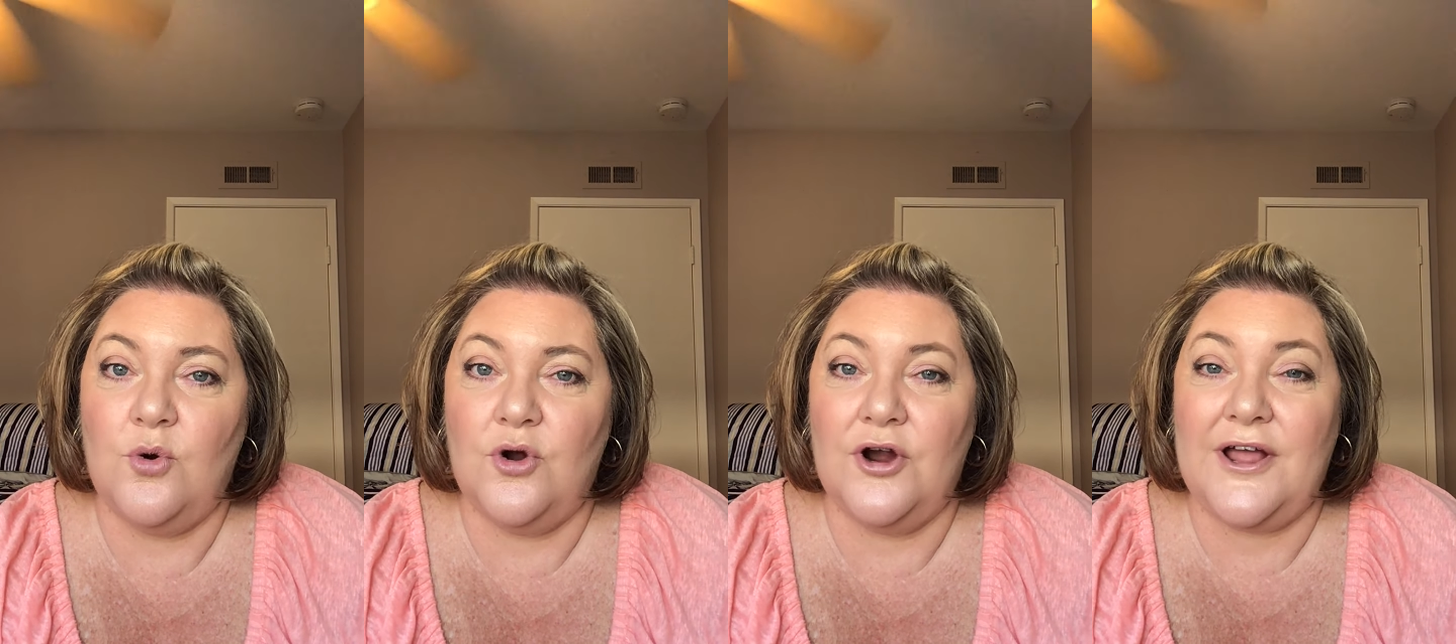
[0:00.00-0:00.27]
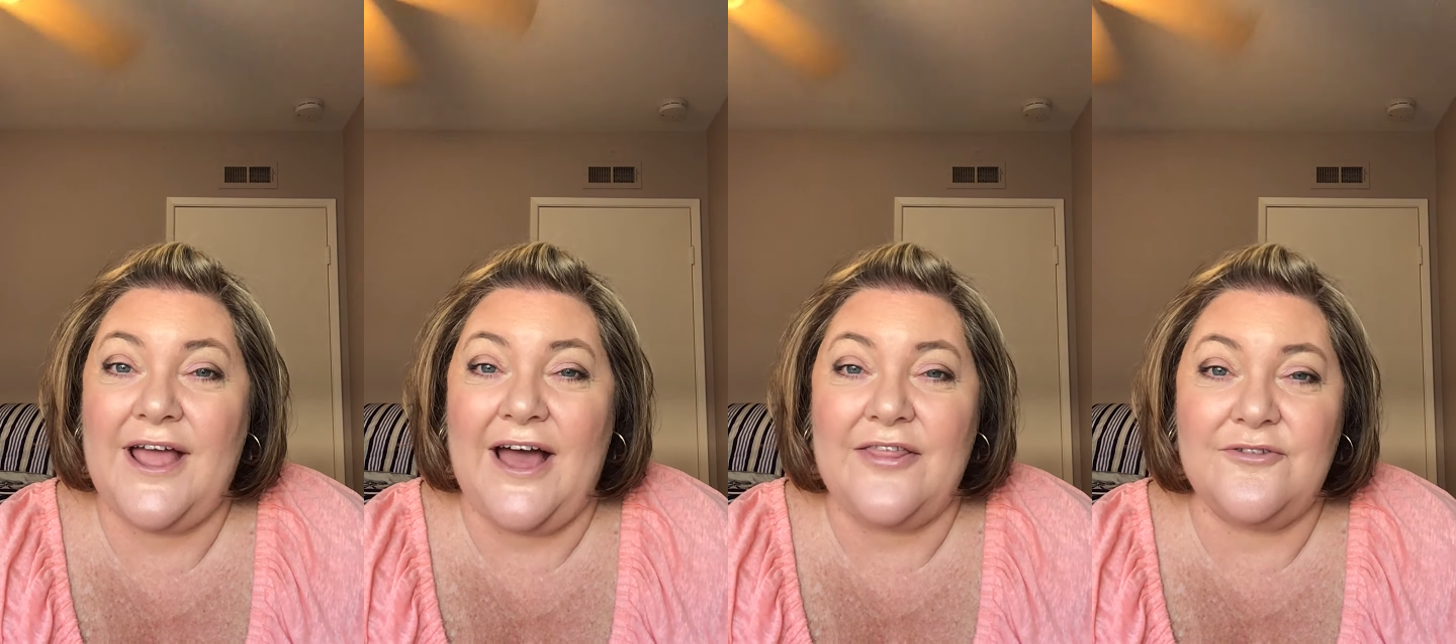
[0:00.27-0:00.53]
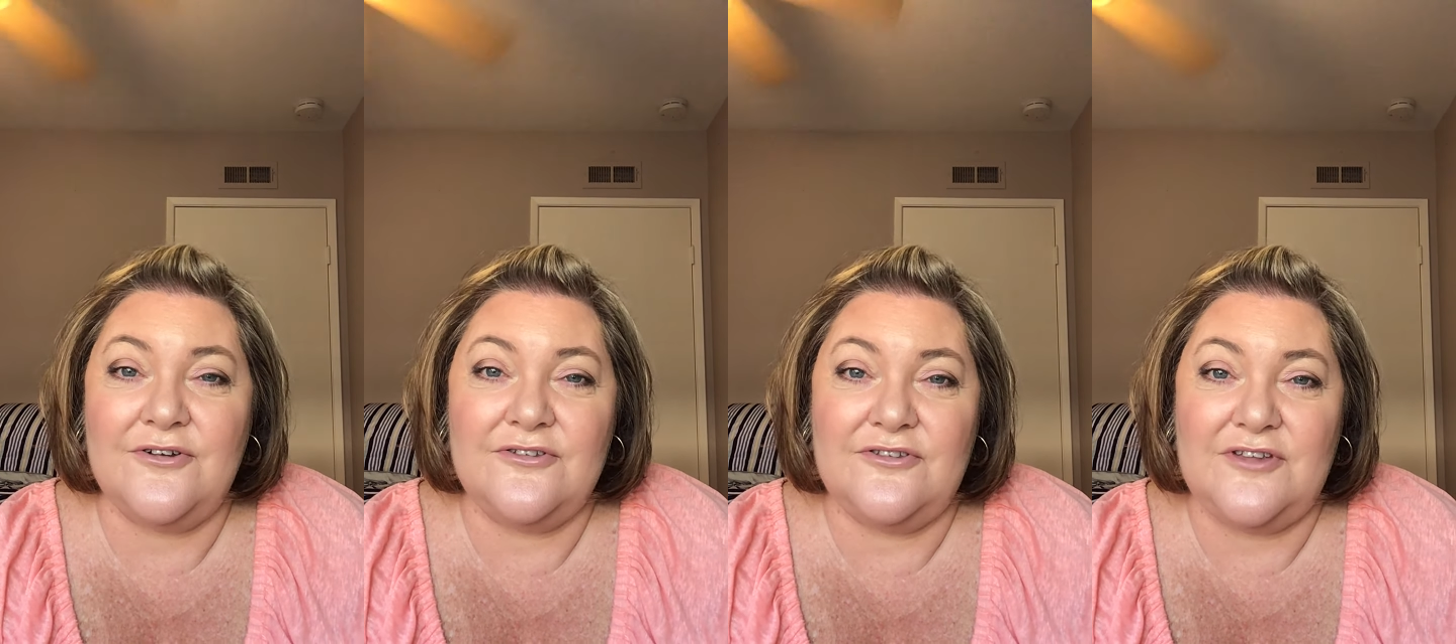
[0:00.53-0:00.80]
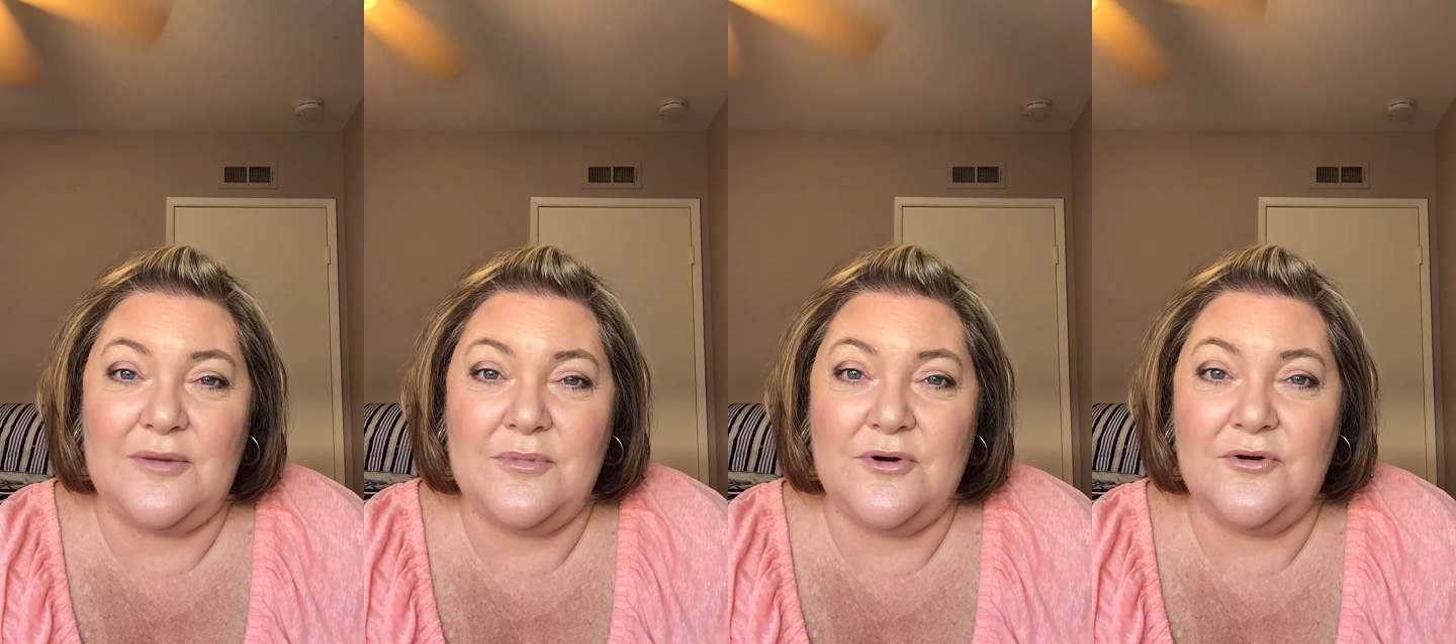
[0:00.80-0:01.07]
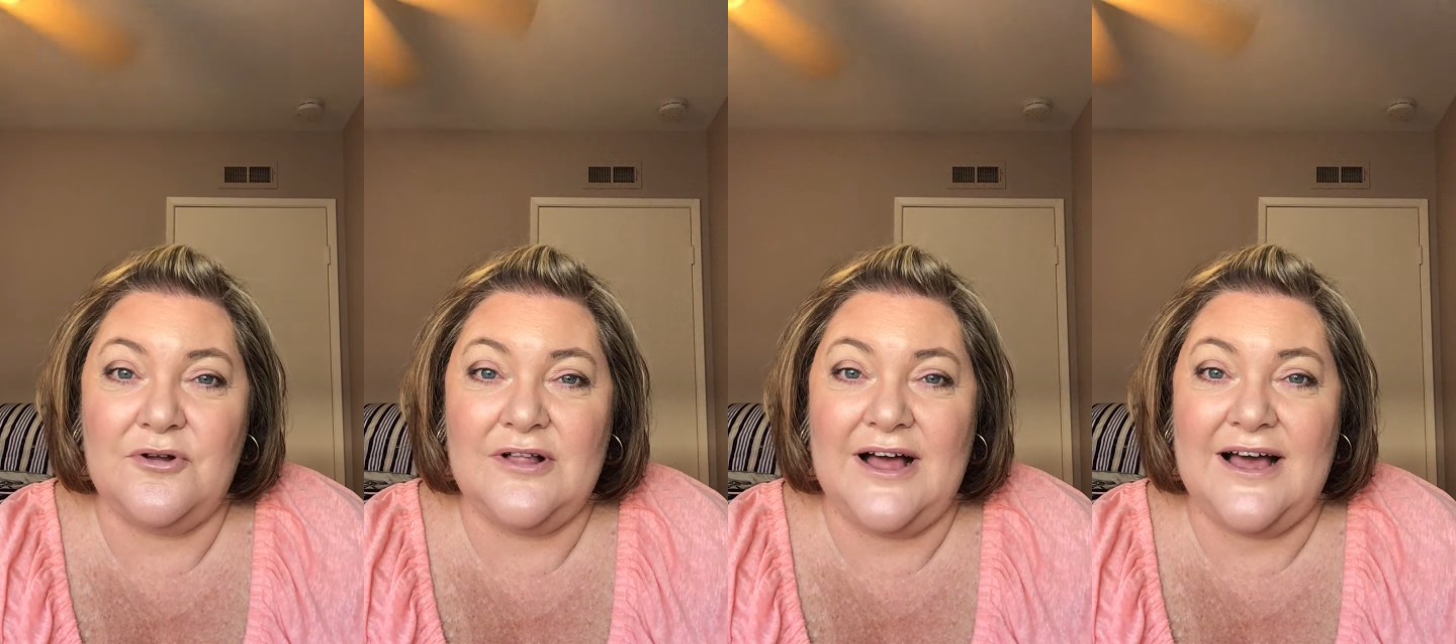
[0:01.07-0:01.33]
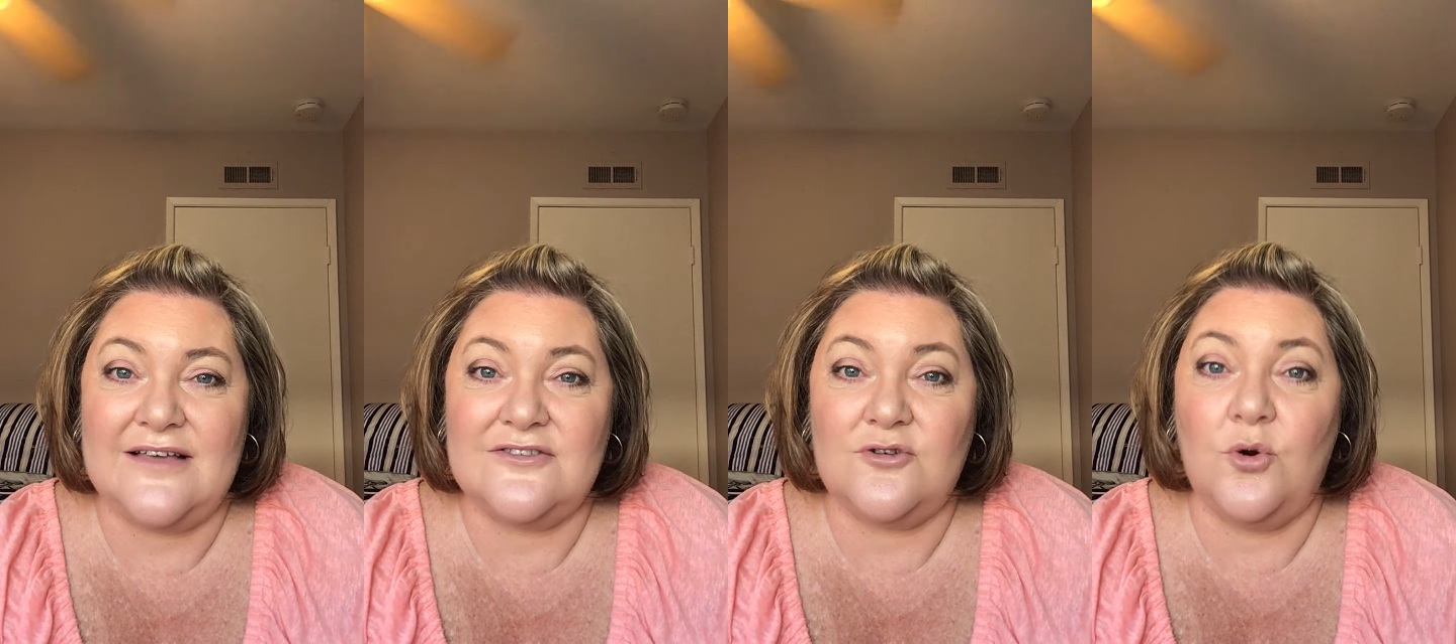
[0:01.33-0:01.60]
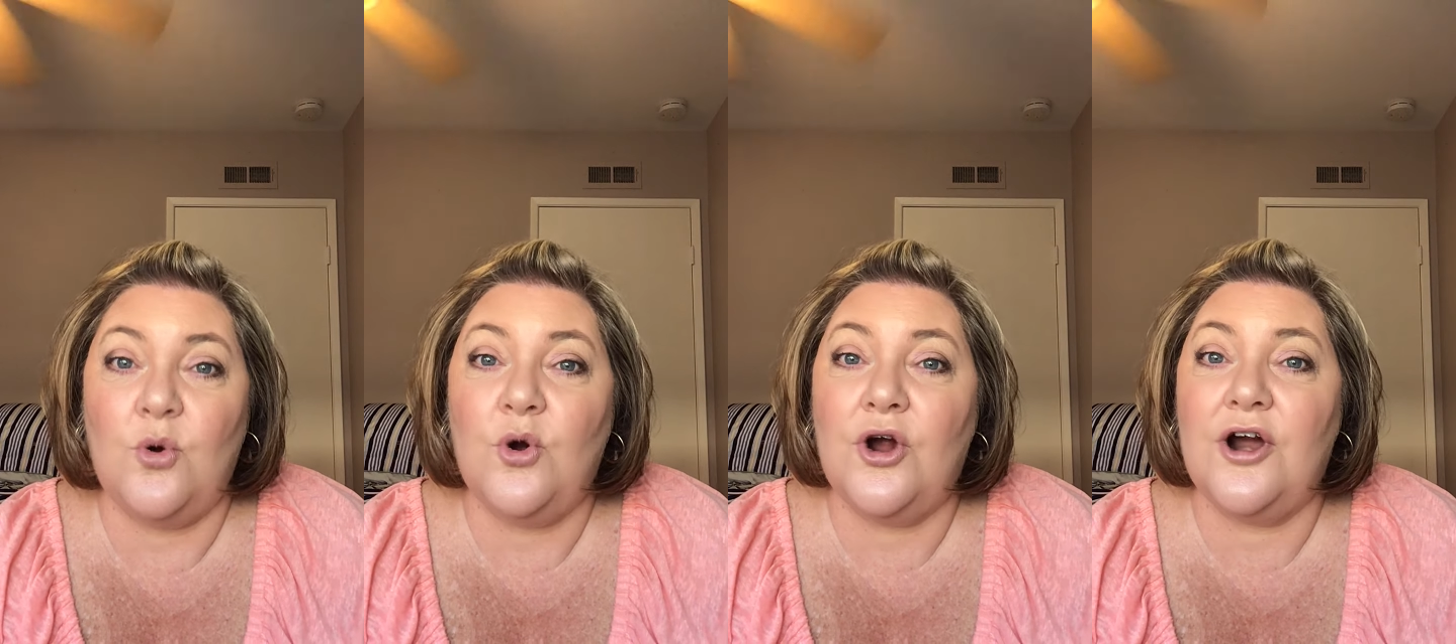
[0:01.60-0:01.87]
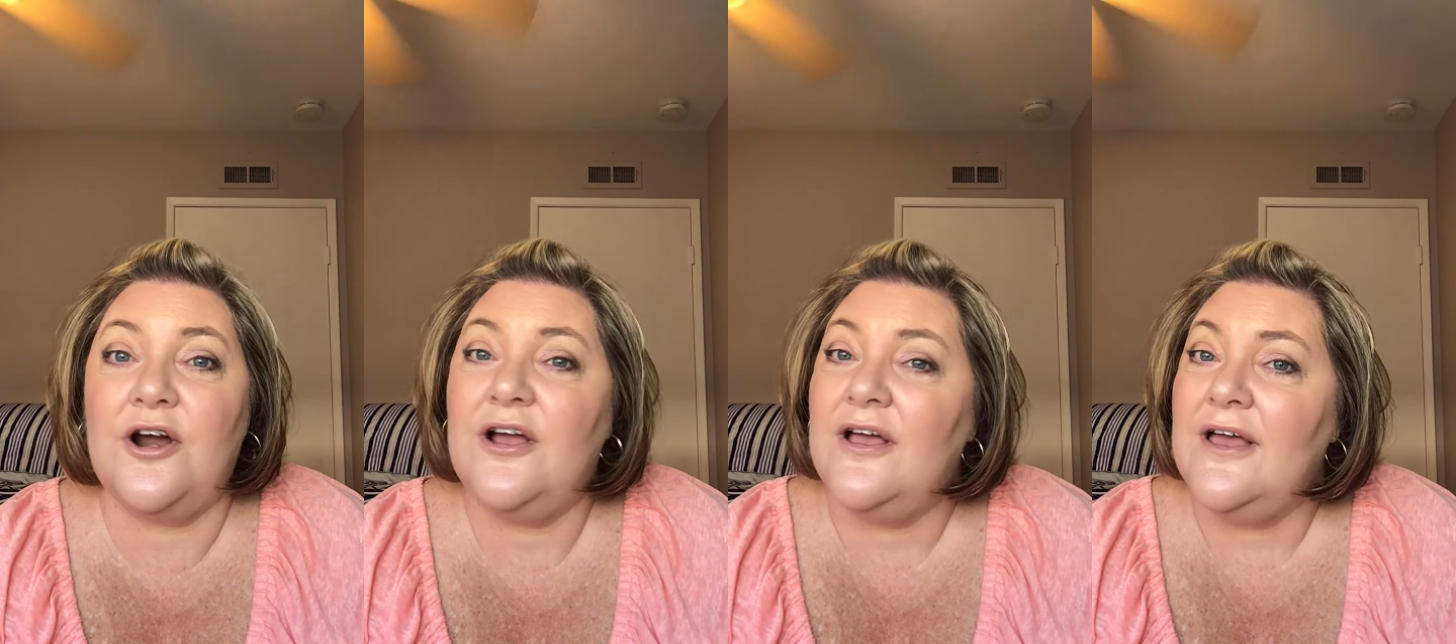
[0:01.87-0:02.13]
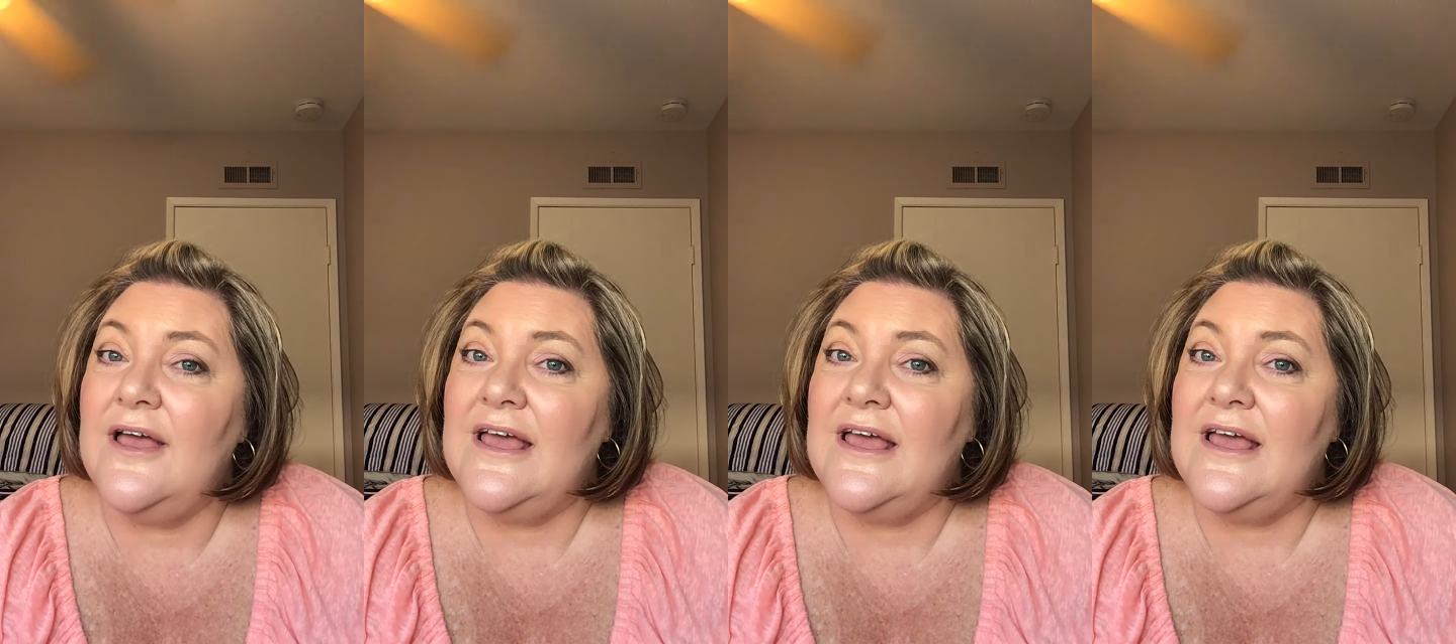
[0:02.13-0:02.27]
or Catherine's demo class, or